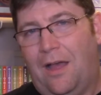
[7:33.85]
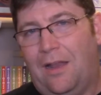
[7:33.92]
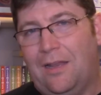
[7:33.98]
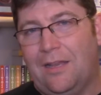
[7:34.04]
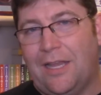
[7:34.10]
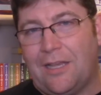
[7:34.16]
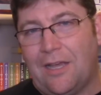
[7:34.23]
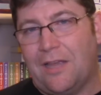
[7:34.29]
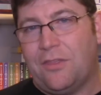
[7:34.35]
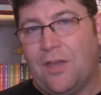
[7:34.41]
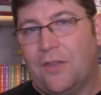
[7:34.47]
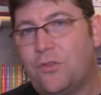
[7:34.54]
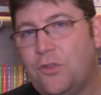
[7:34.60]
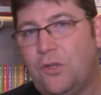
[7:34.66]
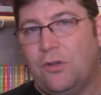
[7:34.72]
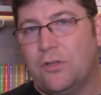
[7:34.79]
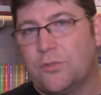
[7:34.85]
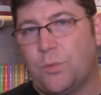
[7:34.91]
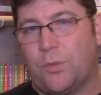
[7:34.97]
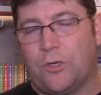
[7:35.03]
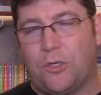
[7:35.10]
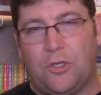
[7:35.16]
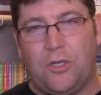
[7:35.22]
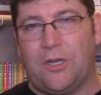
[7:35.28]
Like, I thought those
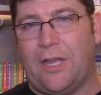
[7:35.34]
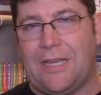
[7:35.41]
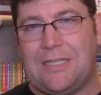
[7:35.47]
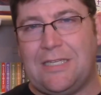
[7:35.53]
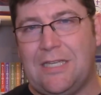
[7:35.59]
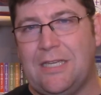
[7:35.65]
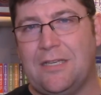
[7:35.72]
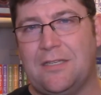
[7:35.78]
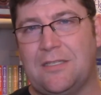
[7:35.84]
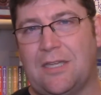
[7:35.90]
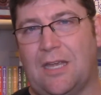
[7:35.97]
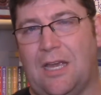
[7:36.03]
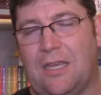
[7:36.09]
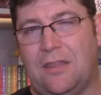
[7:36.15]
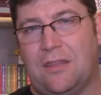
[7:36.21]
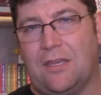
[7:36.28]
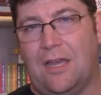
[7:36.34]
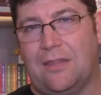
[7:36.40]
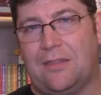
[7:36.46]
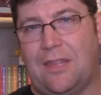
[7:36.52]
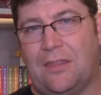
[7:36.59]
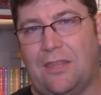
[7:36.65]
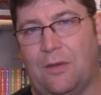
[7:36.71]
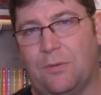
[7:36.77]
were good ideas. I
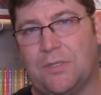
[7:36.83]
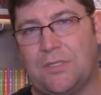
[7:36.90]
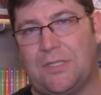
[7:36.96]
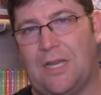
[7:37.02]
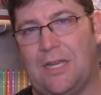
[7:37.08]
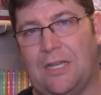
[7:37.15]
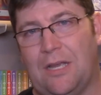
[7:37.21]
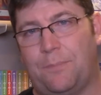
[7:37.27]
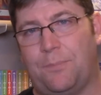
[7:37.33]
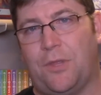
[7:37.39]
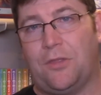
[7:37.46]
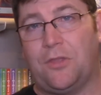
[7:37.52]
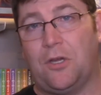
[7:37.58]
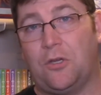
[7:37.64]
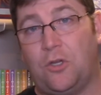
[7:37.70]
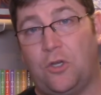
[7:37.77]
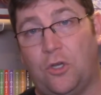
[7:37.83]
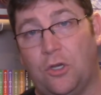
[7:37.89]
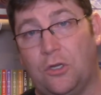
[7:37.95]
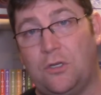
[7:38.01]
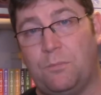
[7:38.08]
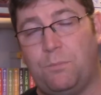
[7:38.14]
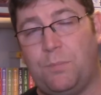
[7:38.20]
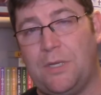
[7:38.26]
thought that they were setting up that there
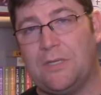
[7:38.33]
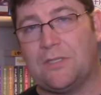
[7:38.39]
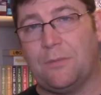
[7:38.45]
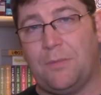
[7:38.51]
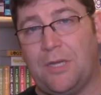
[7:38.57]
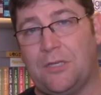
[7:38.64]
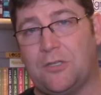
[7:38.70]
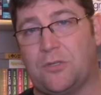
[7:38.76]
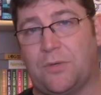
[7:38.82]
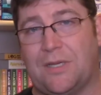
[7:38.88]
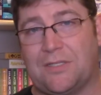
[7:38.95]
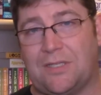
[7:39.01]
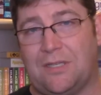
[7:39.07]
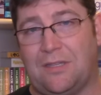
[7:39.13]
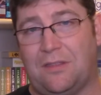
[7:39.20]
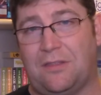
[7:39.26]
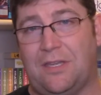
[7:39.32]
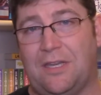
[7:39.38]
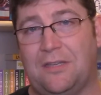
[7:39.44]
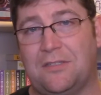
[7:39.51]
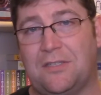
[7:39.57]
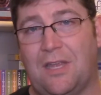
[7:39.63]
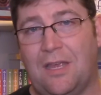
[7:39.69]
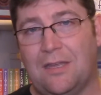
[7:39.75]
could be some interesting
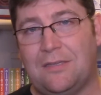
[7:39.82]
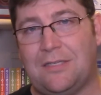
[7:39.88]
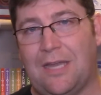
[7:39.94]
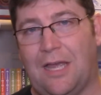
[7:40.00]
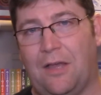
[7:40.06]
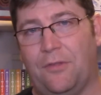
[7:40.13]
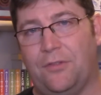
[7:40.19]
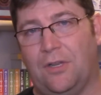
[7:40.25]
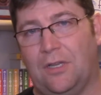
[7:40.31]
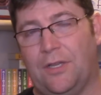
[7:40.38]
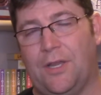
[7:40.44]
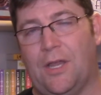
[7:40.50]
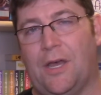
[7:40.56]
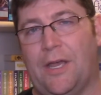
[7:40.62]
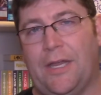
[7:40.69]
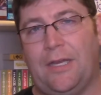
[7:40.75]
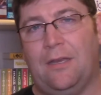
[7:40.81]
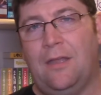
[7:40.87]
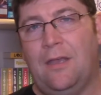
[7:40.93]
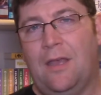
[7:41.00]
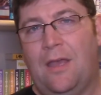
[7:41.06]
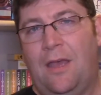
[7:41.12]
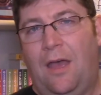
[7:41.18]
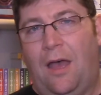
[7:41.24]
things down the line.
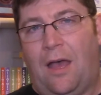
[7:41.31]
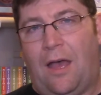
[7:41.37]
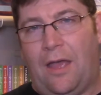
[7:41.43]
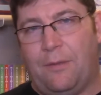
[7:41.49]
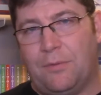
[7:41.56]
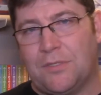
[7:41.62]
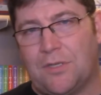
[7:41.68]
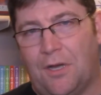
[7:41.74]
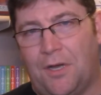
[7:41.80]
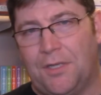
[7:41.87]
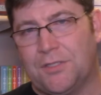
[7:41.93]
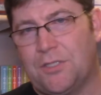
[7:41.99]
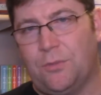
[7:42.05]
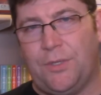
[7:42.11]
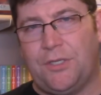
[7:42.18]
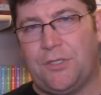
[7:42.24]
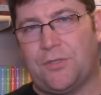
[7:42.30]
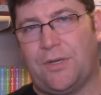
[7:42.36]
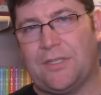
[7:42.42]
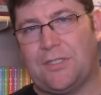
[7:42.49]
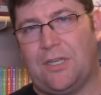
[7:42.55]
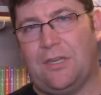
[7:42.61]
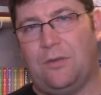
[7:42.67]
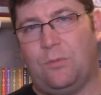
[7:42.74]
I was also
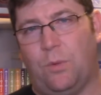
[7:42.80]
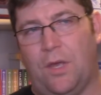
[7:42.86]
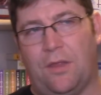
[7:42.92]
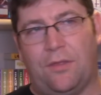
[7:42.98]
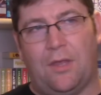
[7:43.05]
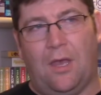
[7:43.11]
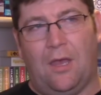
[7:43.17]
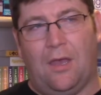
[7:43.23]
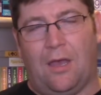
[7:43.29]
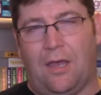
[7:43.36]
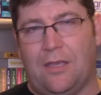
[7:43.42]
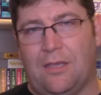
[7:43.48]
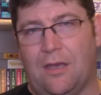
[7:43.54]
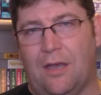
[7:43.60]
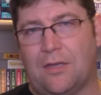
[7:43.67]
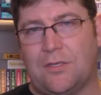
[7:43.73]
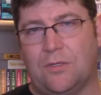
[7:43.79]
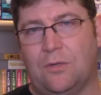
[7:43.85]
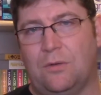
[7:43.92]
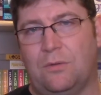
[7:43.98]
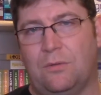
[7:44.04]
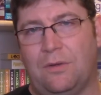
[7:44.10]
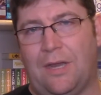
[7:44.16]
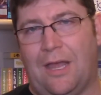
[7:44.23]
interested with
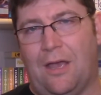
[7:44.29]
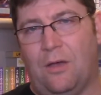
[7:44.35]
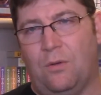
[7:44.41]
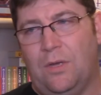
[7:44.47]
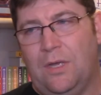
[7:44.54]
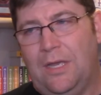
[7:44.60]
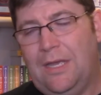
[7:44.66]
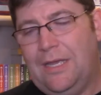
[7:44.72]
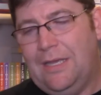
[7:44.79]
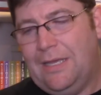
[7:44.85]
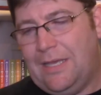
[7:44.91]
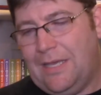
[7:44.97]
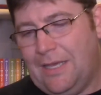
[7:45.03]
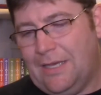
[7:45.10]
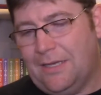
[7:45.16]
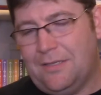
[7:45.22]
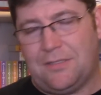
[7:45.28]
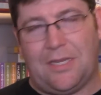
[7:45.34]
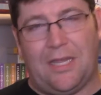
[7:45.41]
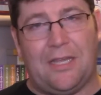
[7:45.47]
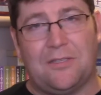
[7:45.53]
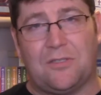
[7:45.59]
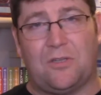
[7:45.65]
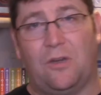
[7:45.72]
Ayato. Now, he is
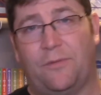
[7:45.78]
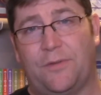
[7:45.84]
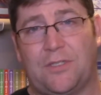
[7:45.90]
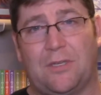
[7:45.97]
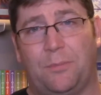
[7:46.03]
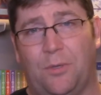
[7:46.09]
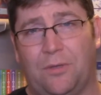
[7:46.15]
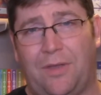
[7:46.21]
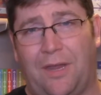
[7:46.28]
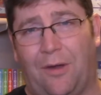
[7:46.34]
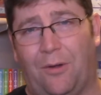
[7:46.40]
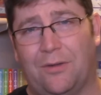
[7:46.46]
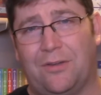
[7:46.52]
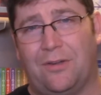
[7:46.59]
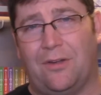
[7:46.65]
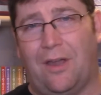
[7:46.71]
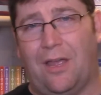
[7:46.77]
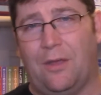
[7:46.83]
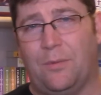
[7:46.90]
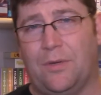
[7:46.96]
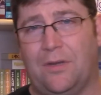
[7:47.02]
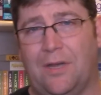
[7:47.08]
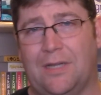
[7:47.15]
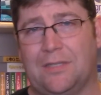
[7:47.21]
a serviceable character. I
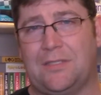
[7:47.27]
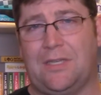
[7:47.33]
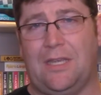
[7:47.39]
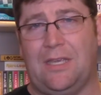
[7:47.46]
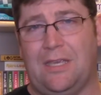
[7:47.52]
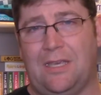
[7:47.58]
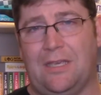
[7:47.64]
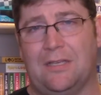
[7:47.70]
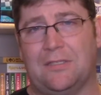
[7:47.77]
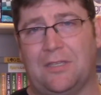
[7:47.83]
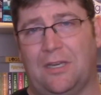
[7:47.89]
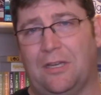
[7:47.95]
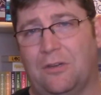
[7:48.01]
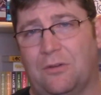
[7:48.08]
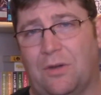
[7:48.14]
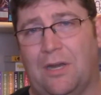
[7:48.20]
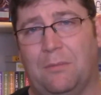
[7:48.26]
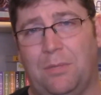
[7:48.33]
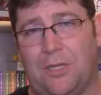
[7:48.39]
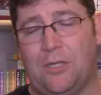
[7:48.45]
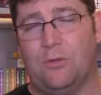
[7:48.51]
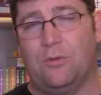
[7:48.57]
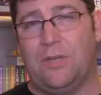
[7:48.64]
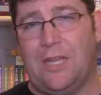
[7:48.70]
would not say he is an
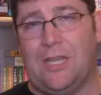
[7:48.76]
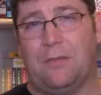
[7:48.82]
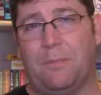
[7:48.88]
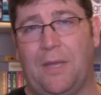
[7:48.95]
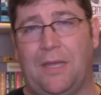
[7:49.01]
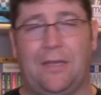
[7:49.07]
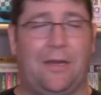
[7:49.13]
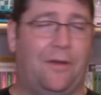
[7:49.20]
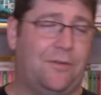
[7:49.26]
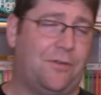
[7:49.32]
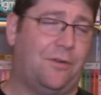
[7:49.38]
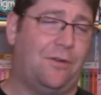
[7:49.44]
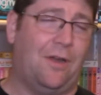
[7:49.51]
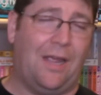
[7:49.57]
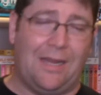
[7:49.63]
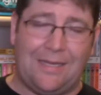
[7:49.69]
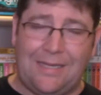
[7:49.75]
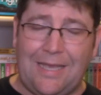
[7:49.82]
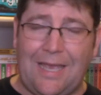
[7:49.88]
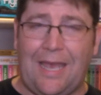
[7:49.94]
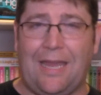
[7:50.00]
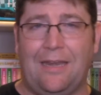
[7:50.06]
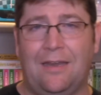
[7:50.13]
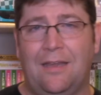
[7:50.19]
incredibly unique main character.
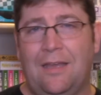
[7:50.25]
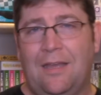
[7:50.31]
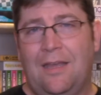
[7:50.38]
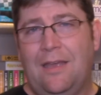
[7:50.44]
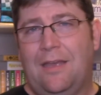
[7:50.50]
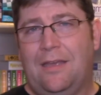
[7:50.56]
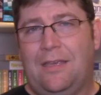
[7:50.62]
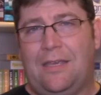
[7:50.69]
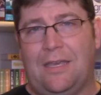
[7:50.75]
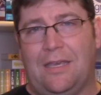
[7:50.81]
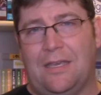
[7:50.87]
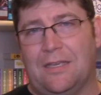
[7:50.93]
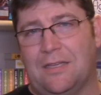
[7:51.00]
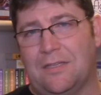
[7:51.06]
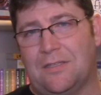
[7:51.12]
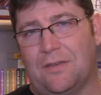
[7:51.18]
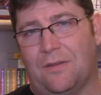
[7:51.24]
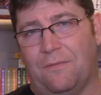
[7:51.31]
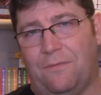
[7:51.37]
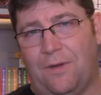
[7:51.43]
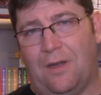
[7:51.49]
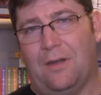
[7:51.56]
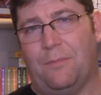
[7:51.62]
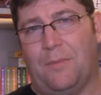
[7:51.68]
Again, he is
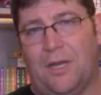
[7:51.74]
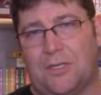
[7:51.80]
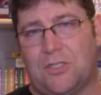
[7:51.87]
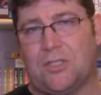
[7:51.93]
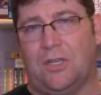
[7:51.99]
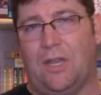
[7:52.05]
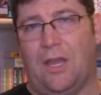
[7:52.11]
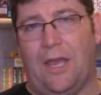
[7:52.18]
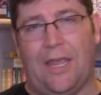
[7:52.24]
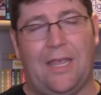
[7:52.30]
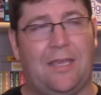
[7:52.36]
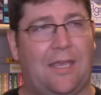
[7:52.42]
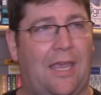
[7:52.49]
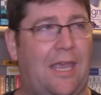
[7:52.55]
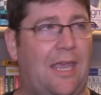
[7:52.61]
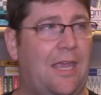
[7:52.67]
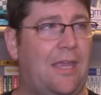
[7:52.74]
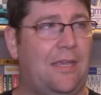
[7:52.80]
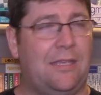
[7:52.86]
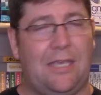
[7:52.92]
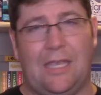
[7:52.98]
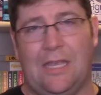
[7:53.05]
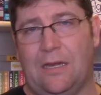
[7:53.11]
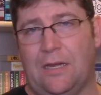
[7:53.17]
very much like a
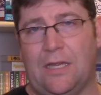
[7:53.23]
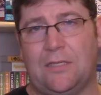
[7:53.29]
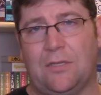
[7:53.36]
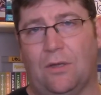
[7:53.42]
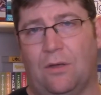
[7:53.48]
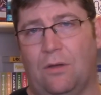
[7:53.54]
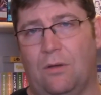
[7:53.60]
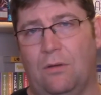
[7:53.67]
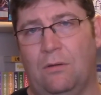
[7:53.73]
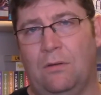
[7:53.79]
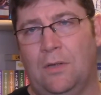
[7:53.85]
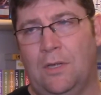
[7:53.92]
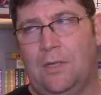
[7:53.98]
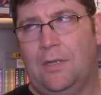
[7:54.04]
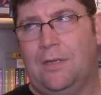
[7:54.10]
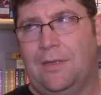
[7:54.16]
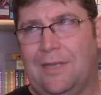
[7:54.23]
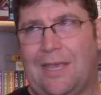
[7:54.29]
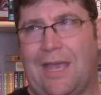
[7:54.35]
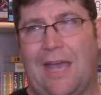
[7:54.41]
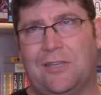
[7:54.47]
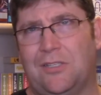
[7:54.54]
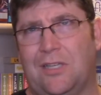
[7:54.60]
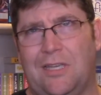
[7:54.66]
Kirito. He
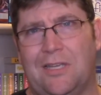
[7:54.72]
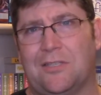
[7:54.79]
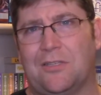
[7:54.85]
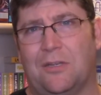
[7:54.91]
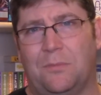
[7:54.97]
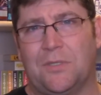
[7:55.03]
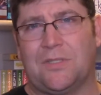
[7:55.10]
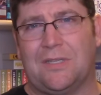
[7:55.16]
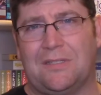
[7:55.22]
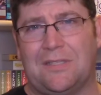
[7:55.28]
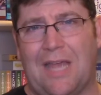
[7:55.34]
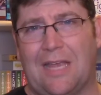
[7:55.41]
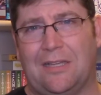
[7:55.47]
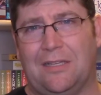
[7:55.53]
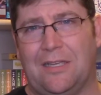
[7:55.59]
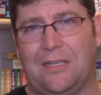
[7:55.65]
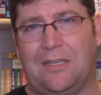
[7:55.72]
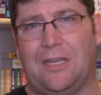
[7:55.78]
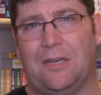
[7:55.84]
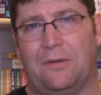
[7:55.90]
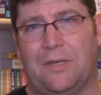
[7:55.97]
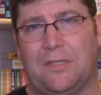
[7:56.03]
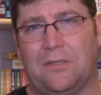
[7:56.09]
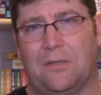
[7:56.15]
actually is almost exactly a
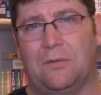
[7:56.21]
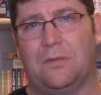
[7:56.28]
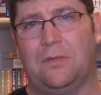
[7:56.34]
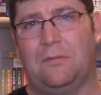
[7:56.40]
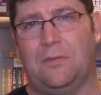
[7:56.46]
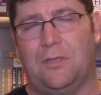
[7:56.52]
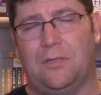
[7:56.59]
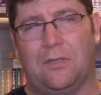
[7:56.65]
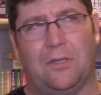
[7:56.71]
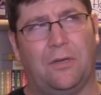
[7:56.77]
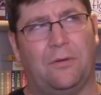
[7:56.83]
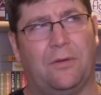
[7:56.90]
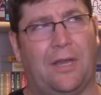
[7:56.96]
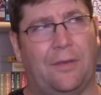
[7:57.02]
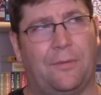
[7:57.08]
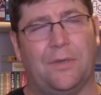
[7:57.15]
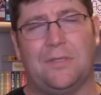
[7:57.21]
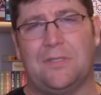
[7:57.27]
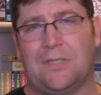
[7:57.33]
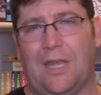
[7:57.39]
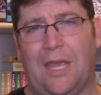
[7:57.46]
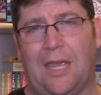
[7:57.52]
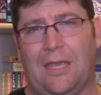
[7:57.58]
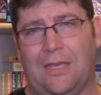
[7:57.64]
Kirito clone, I would
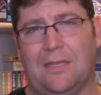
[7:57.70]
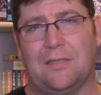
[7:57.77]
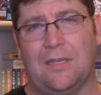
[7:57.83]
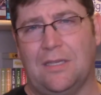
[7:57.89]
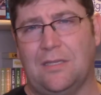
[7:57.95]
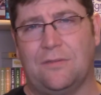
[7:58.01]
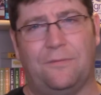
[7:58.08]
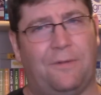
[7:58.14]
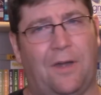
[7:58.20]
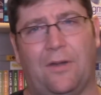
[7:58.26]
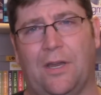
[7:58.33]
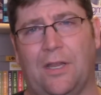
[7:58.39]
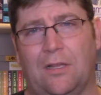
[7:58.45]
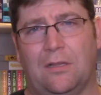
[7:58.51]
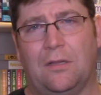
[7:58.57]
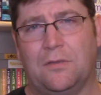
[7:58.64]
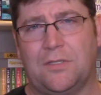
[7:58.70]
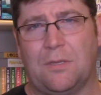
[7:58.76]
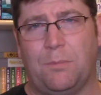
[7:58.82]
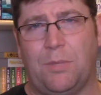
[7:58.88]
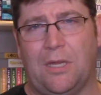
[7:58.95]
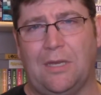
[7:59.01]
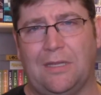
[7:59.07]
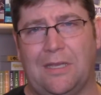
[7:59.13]
say. He's very close to
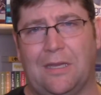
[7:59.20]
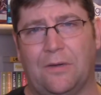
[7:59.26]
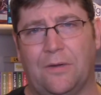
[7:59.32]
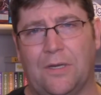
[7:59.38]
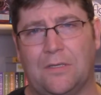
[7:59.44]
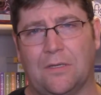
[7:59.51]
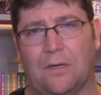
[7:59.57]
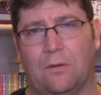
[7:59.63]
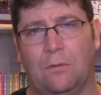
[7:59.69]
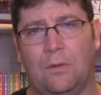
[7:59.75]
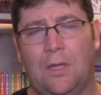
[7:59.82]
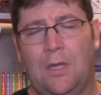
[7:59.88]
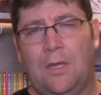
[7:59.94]
being Kirito.